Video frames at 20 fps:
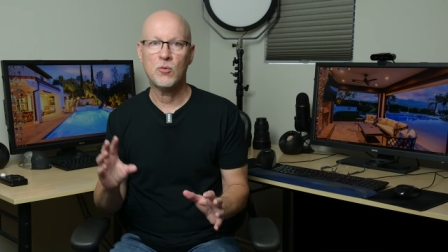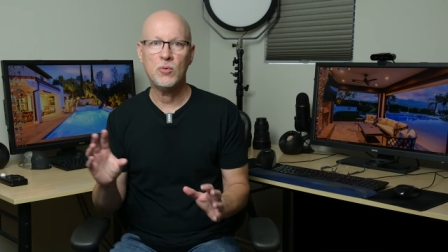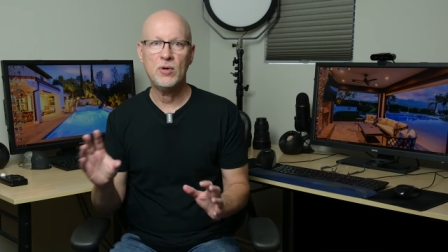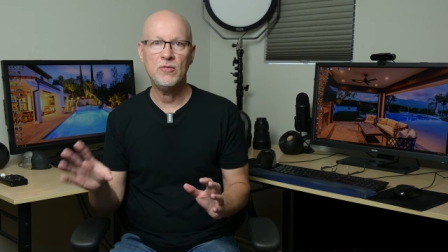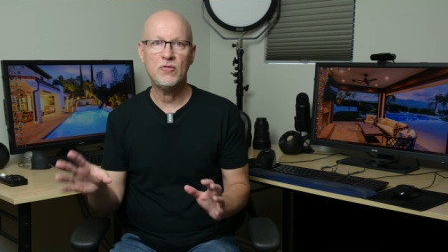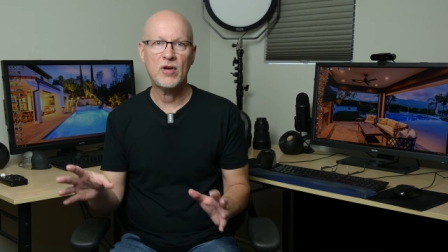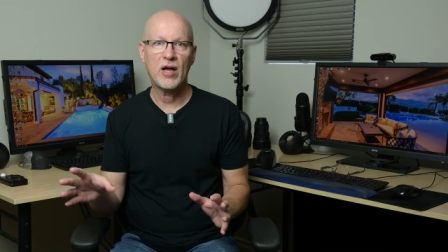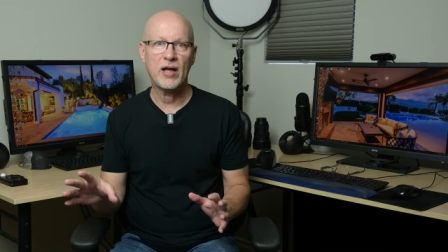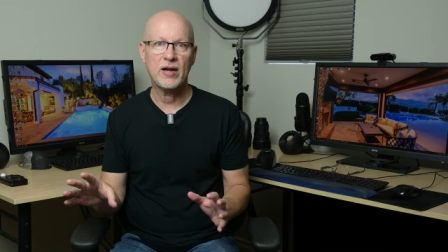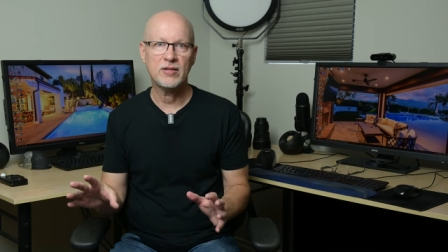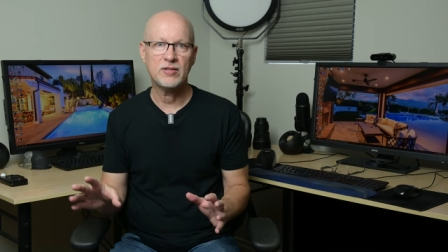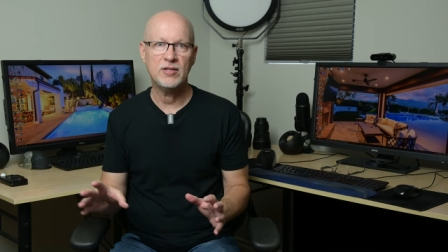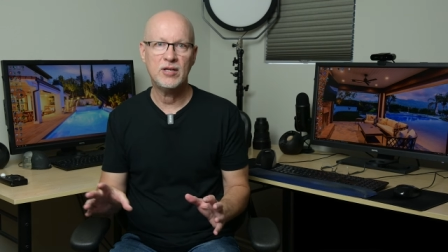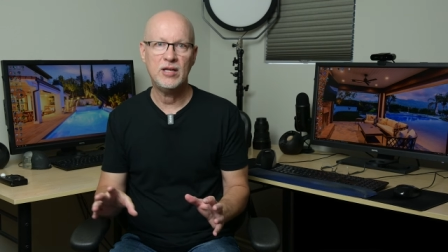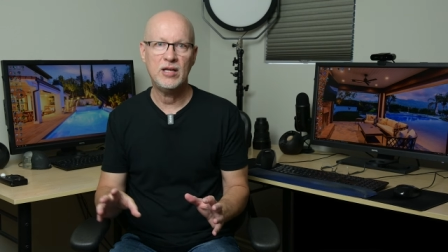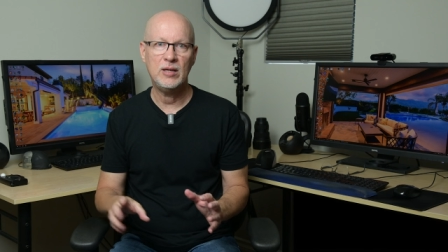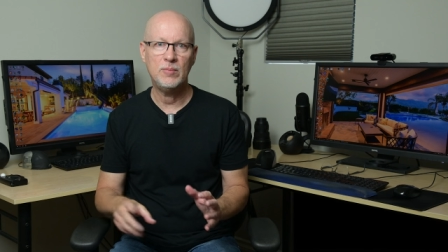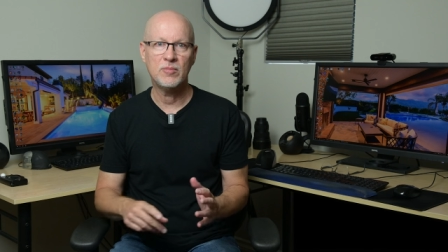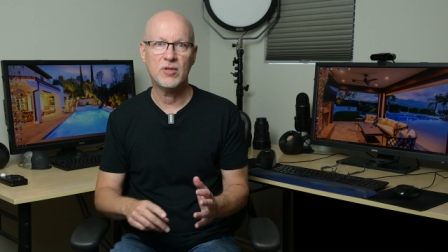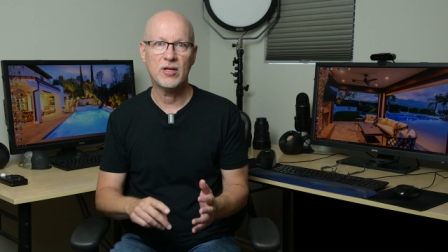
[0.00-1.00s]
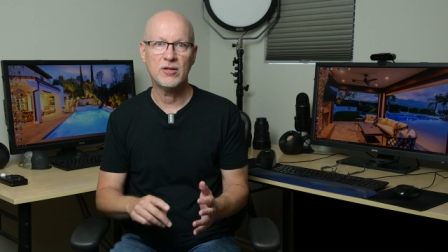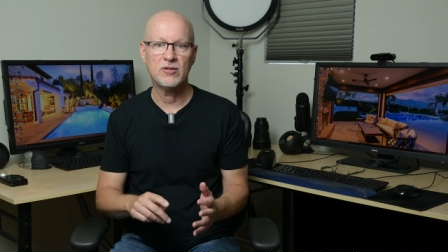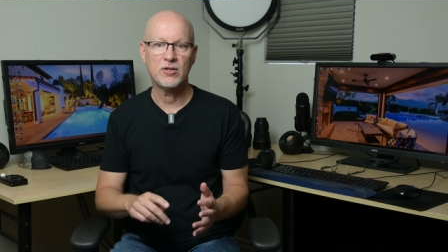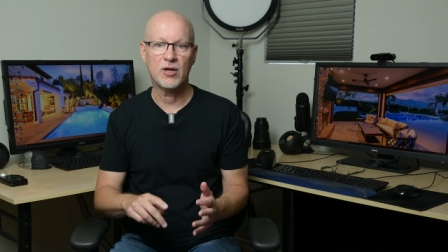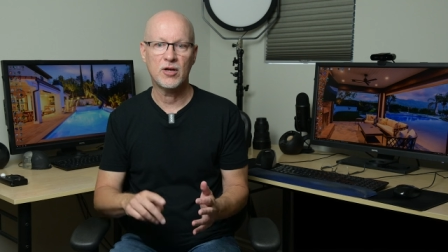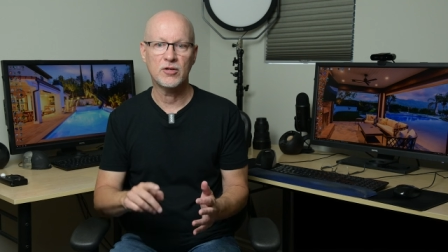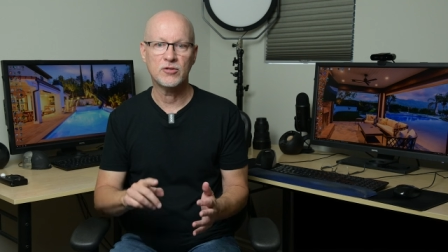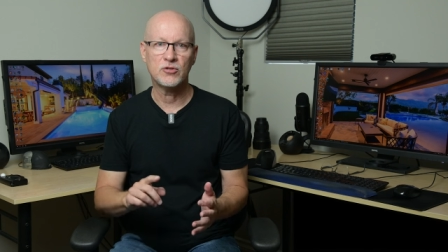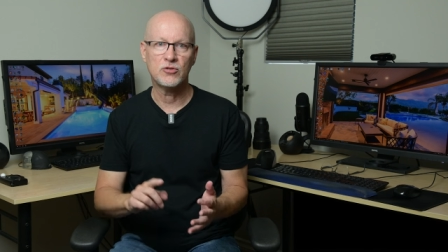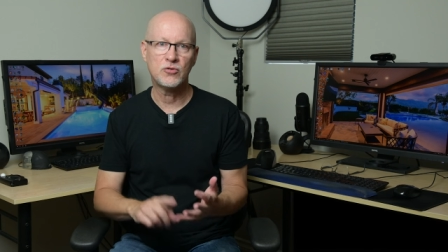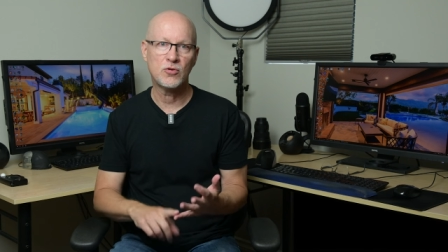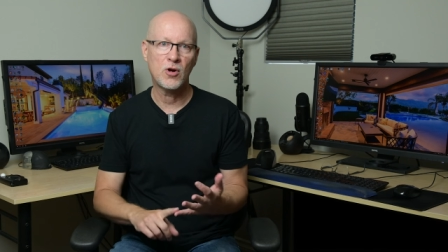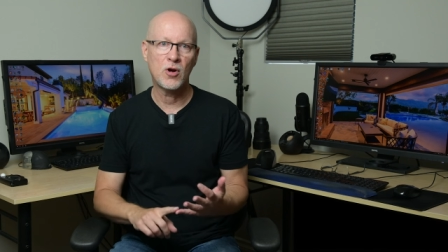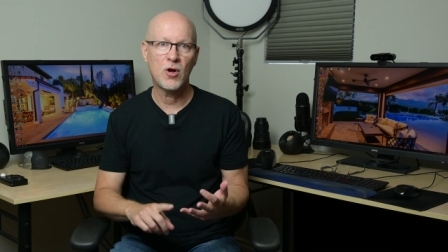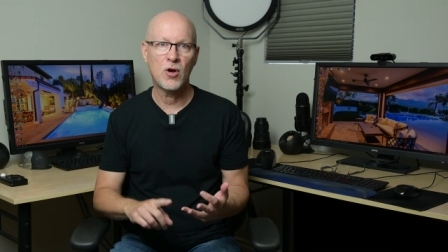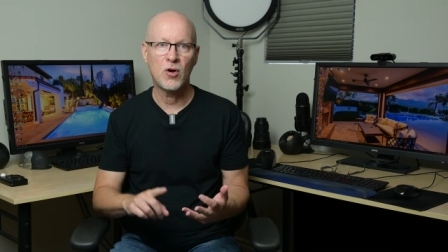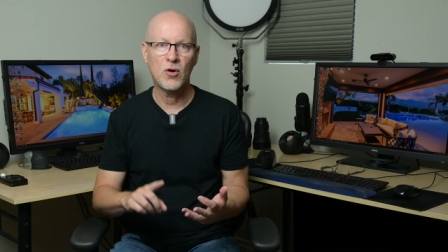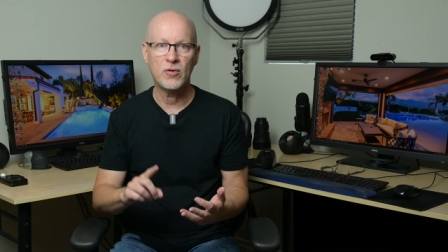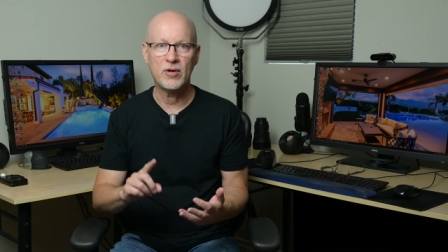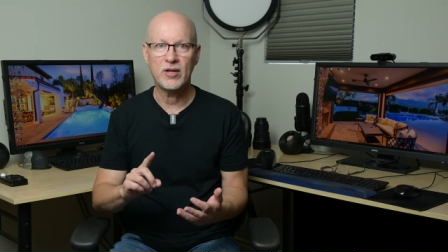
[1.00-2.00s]
we've got a team that does
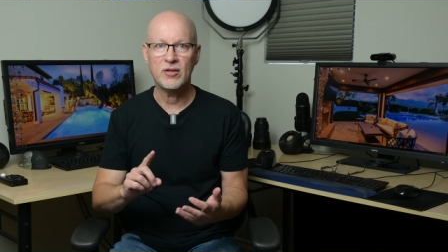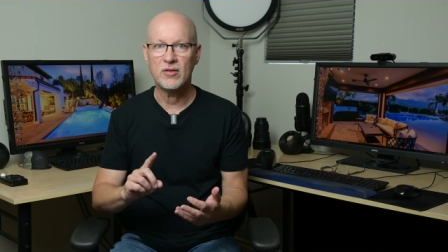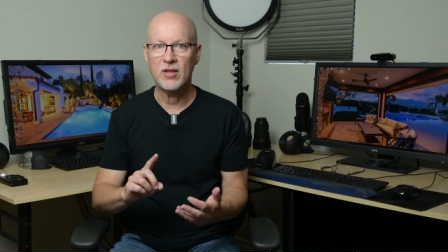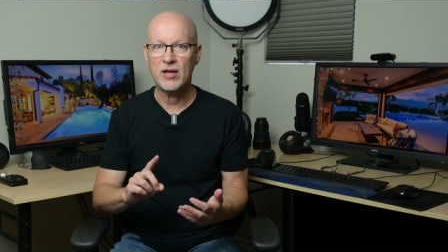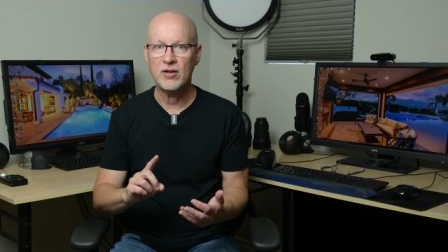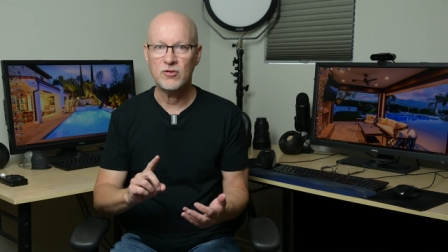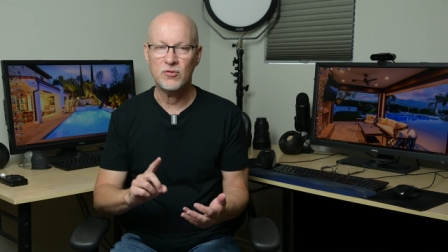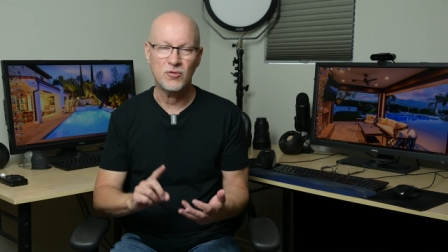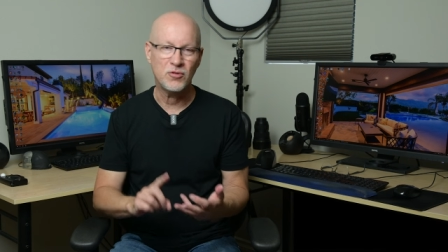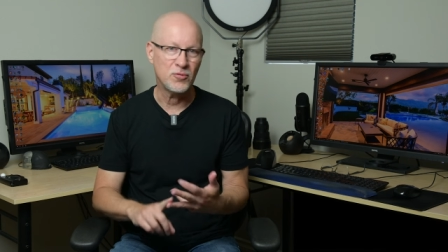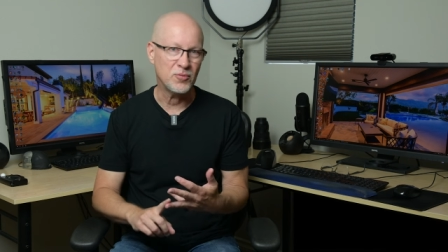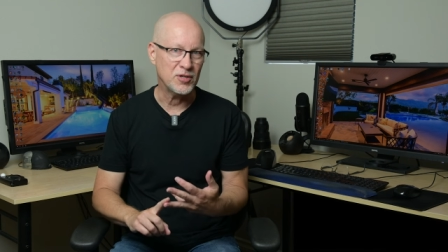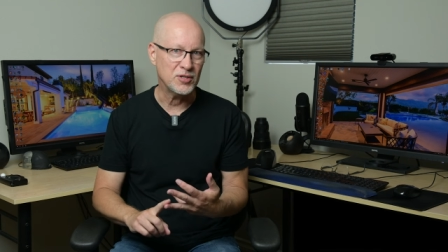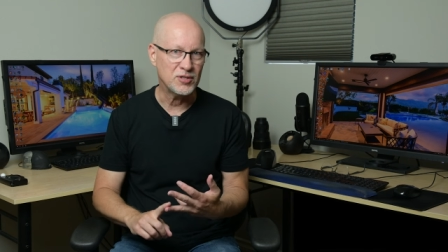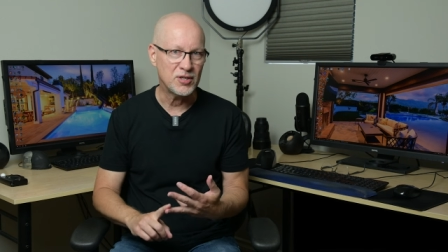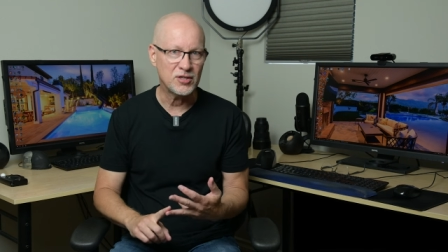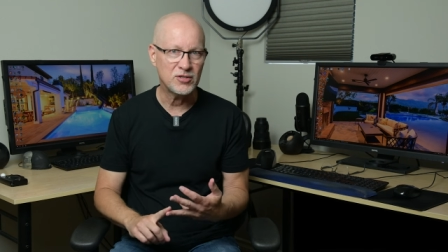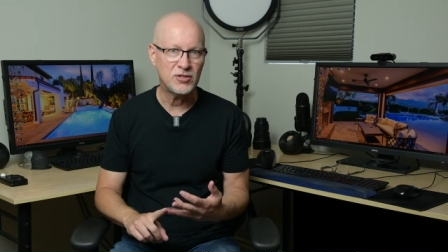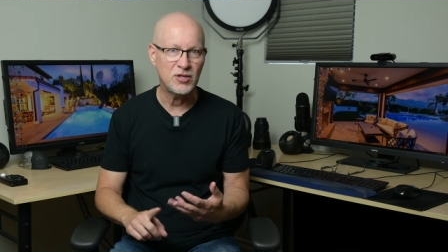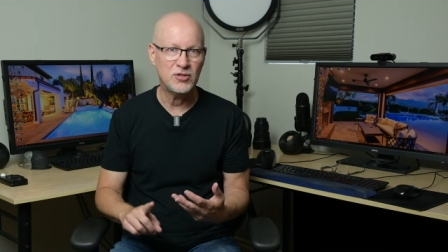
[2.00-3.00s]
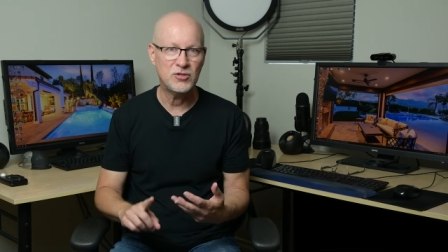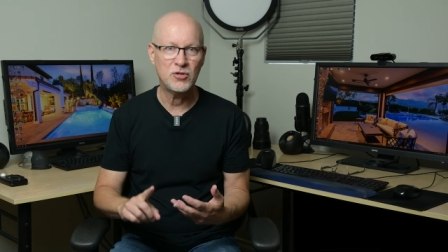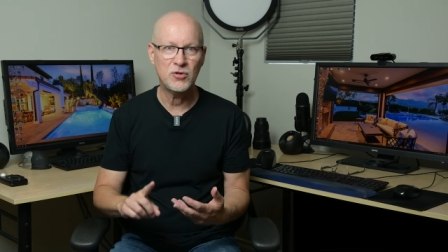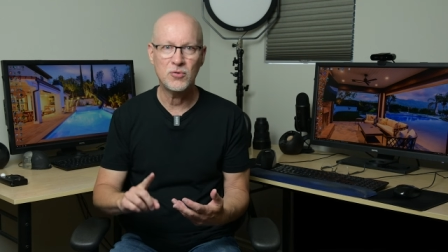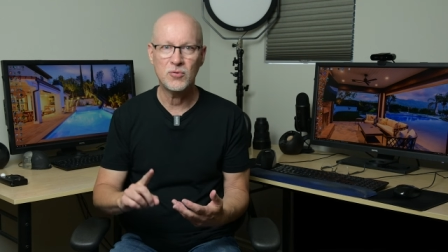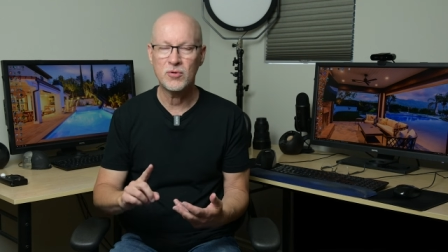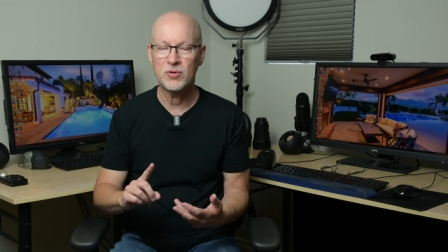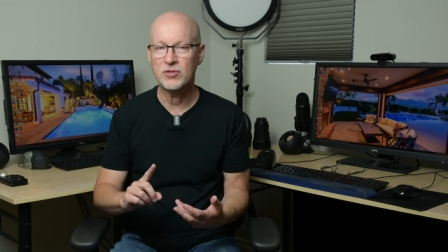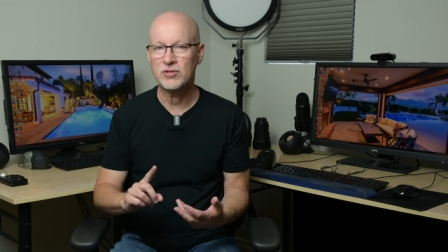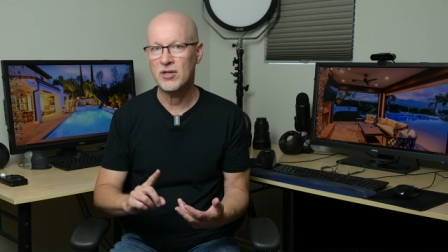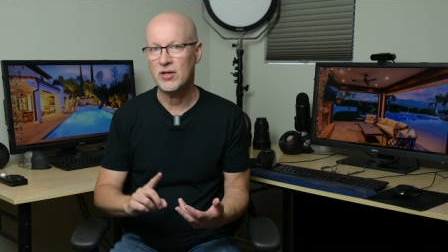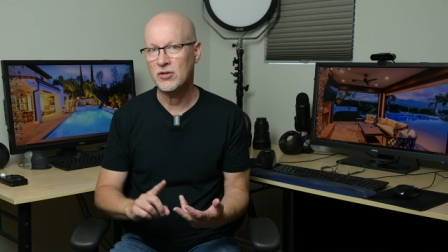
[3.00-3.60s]
drone and they do three sixty tours,